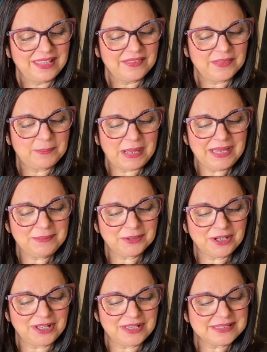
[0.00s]
The Bible
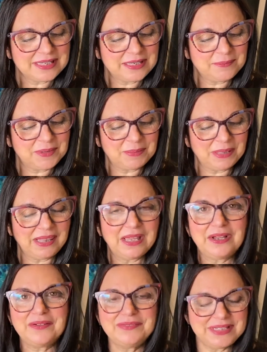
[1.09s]
calls him the
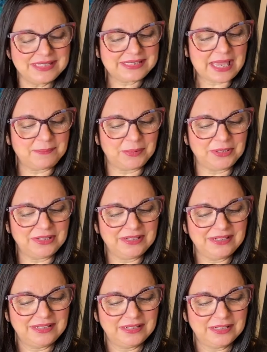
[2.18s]
beloved disciple.
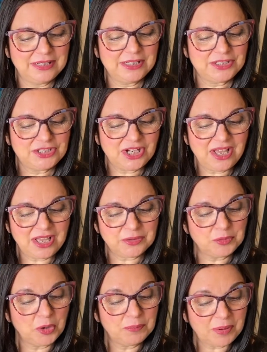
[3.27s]
John
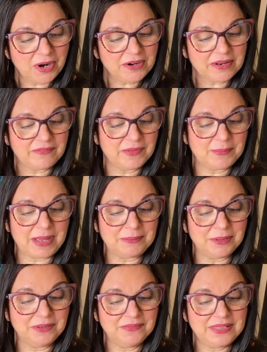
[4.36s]
wrote part of the
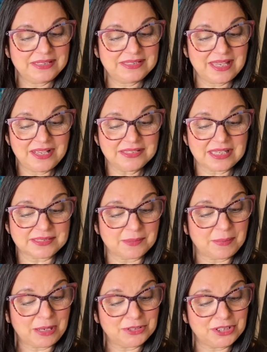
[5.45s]
Bible that tells us
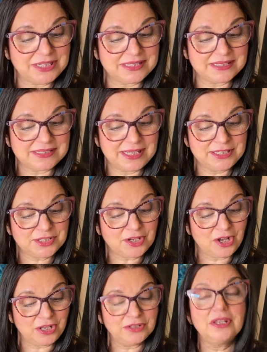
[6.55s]
about Jesus. It's
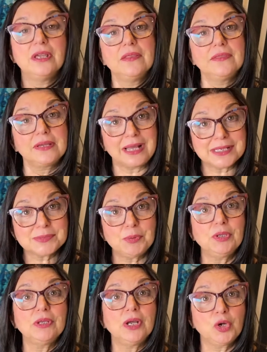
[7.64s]
called the
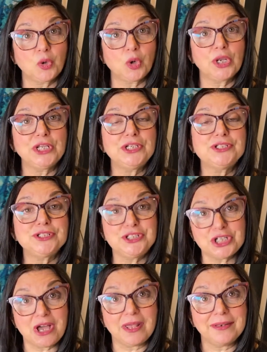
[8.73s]
Gospel According to
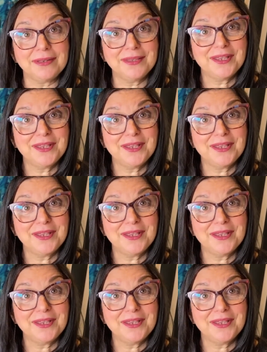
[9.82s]
John.